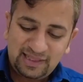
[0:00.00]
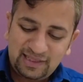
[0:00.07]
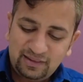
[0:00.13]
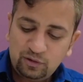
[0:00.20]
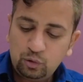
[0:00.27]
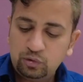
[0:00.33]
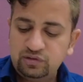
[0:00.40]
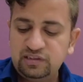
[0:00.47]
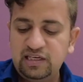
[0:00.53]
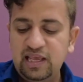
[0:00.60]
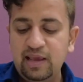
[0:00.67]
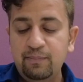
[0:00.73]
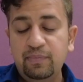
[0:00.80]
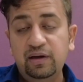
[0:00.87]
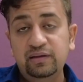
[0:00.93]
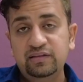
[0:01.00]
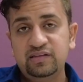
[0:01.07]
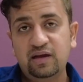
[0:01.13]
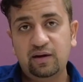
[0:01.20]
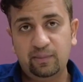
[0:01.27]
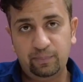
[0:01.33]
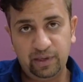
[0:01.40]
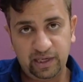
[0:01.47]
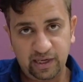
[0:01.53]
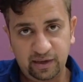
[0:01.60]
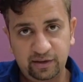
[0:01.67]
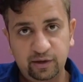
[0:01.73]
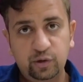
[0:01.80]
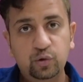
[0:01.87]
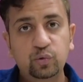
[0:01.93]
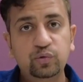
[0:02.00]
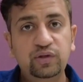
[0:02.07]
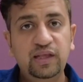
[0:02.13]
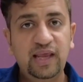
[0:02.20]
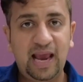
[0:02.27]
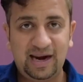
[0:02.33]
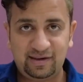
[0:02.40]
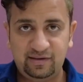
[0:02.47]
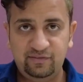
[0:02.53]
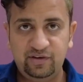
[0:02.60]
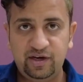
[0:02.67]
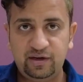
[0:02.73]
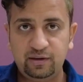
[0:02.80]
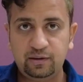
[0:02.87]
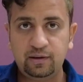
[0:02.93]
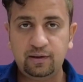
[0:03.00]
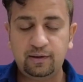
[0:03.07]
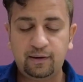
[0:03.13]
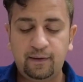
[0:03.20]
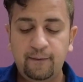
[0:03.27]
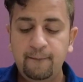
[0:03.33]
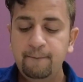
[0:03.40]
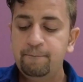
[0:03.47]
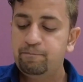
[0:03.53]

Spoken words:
then those DMLs are replicated to the Active Data Guard,